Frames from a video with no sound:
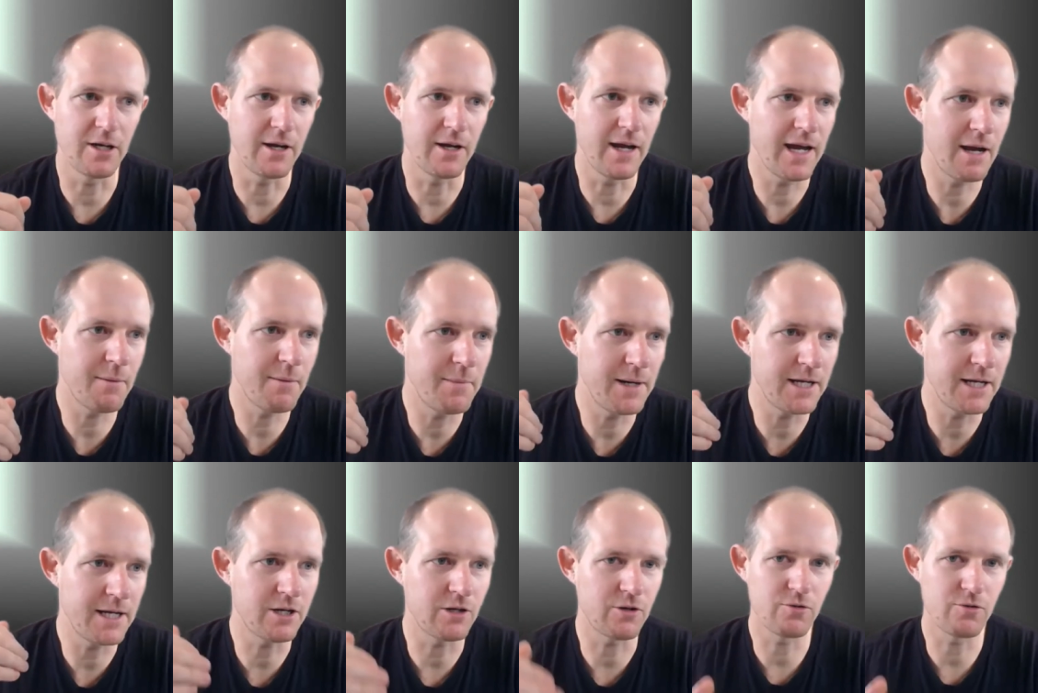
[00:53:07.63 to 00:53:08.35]
You know, how
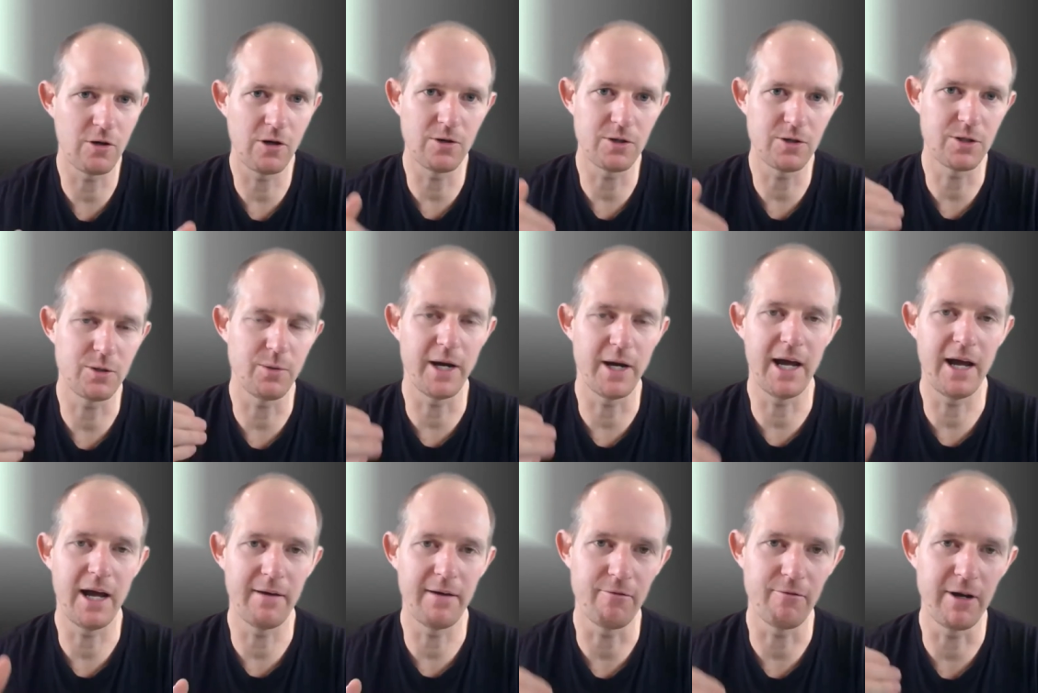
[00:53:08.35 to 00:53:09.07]
many controls do
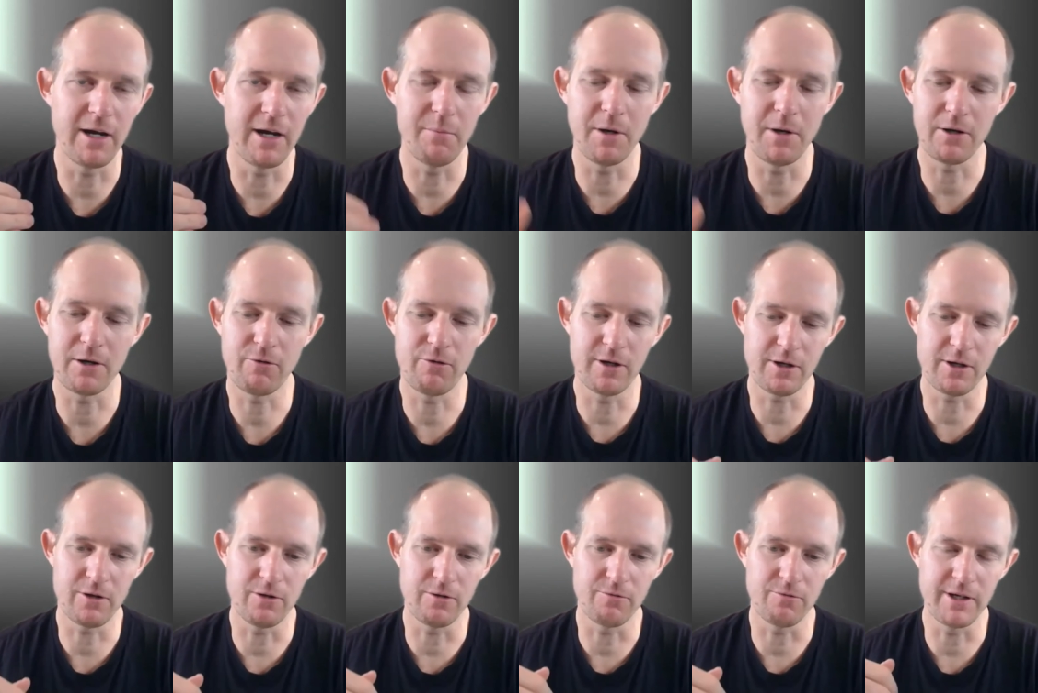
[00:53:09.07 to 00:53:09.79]
I have around my
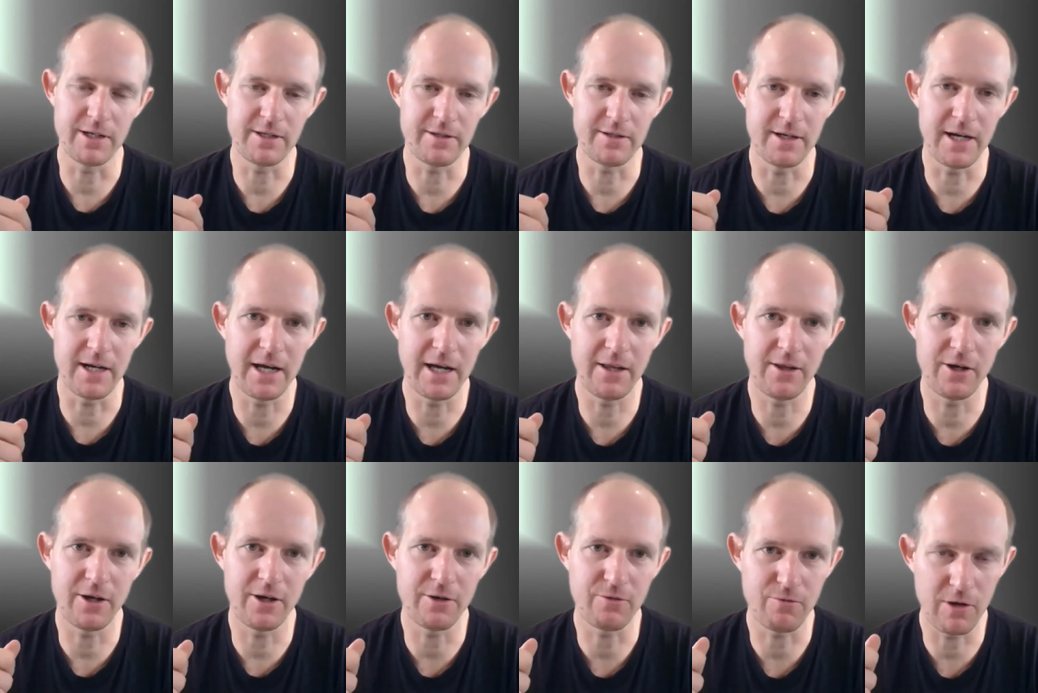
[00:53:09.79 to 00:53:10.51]
critical risks, and are
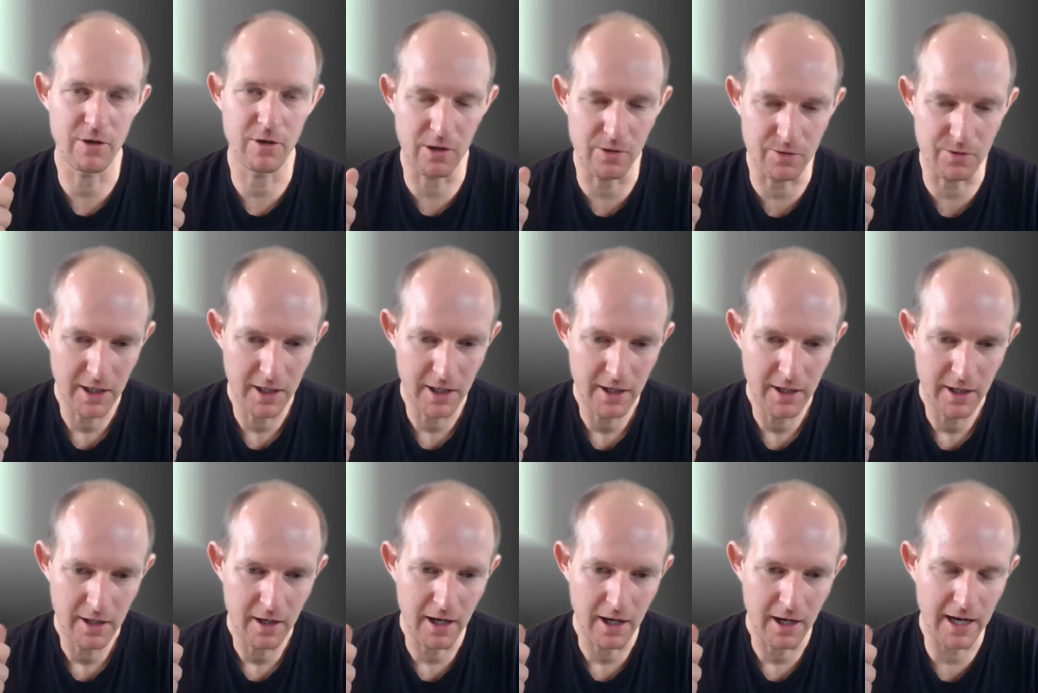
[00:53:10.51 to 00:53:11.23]
those roles
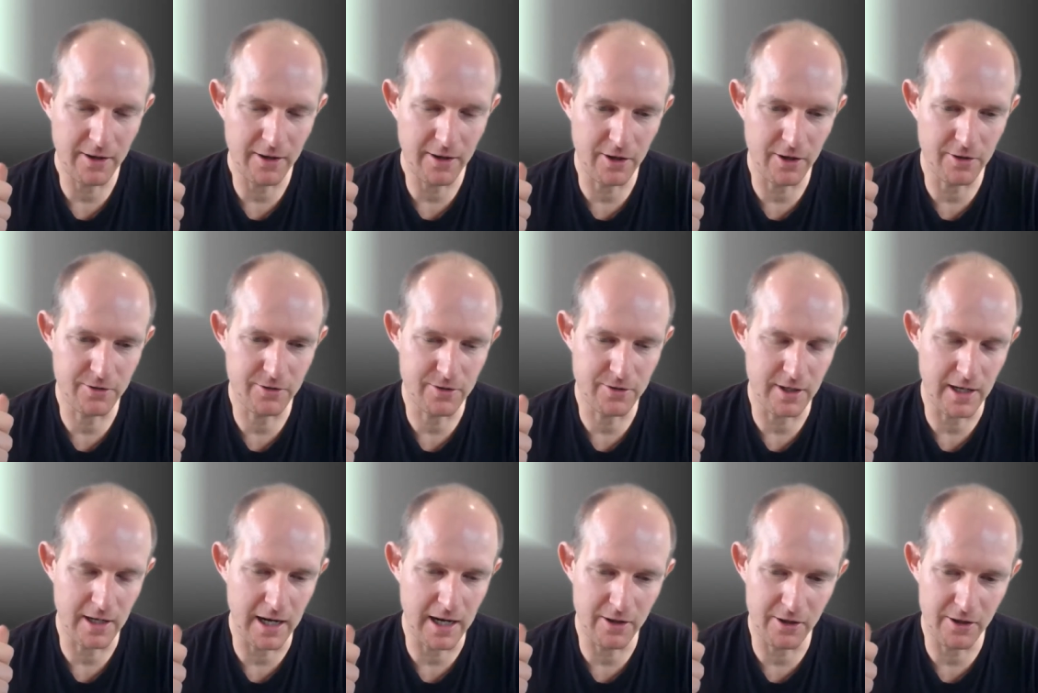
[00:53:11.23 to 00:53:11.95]
are those
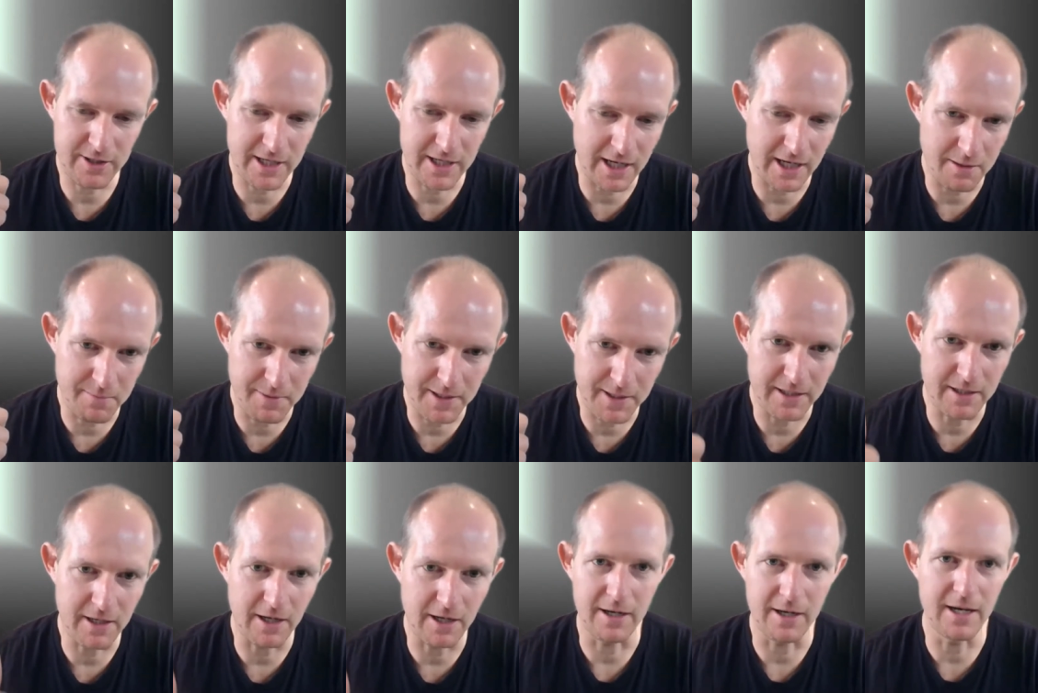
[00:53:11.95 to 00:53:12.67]
are those going to be
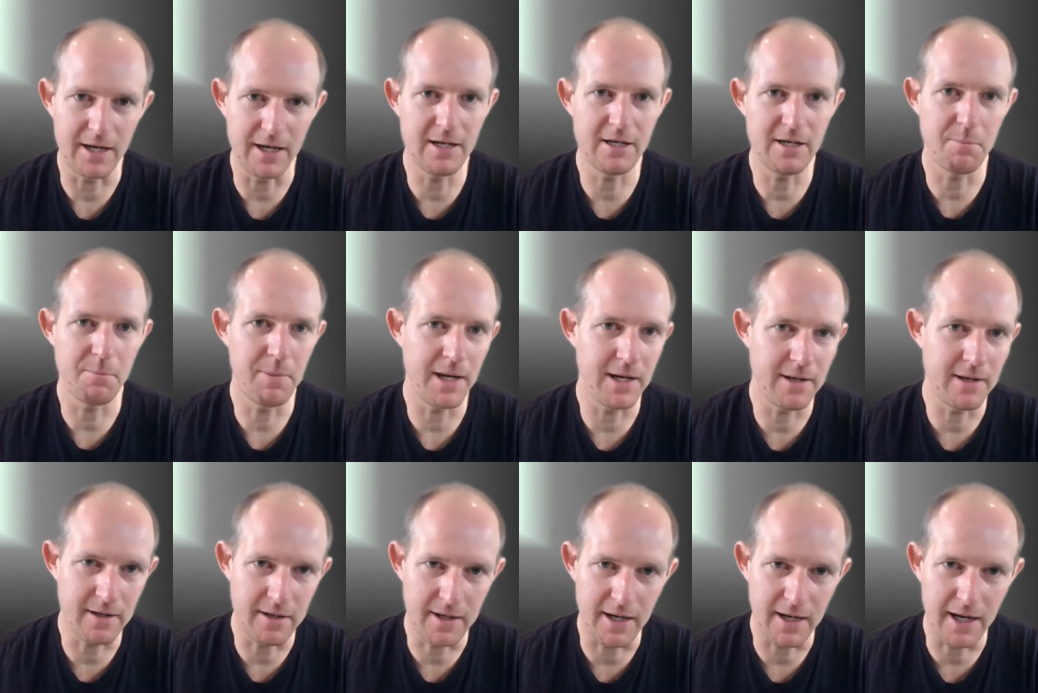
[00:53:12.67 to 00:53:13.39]
you know,
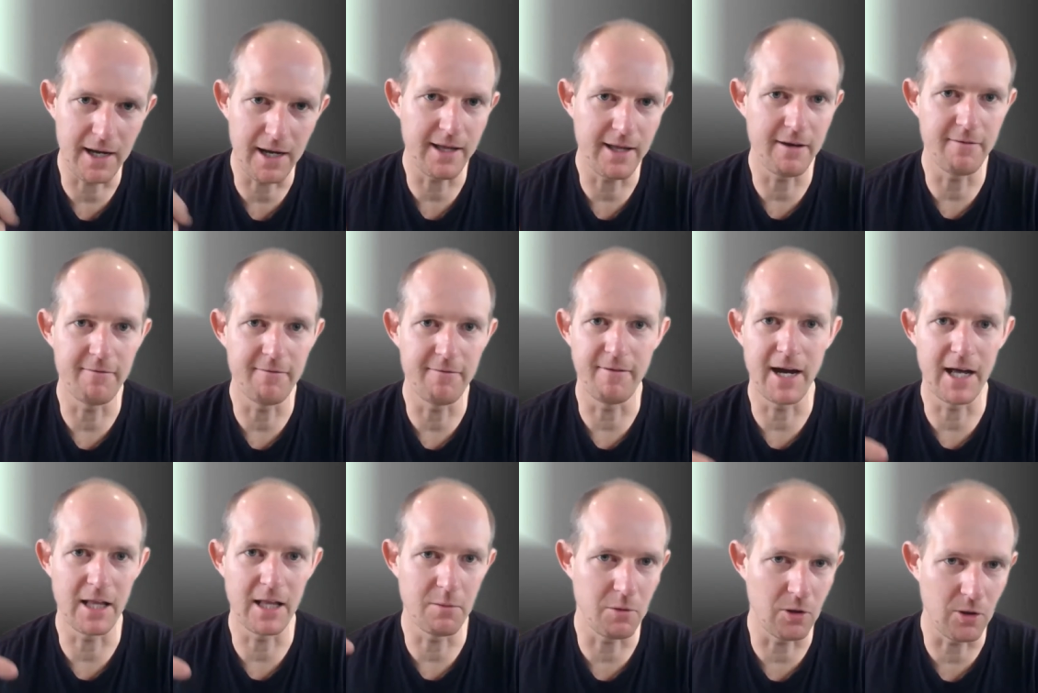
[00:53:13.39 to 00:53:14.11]
independent? Are they
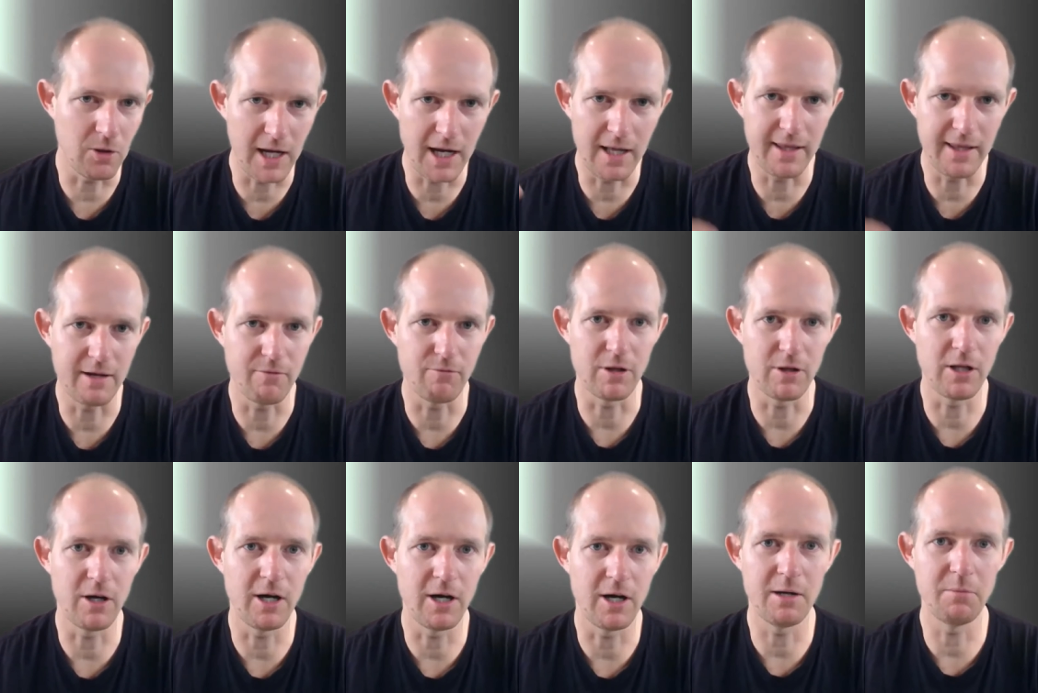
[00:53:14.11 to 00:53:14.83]
available? Are they
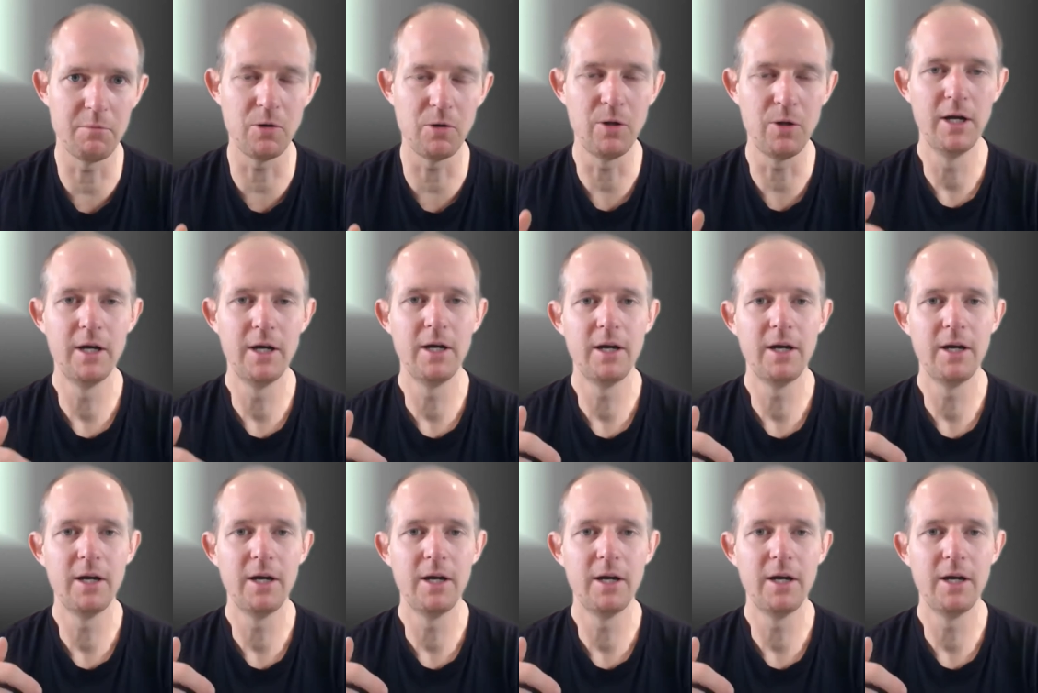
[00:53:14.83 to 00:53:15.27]
reliable?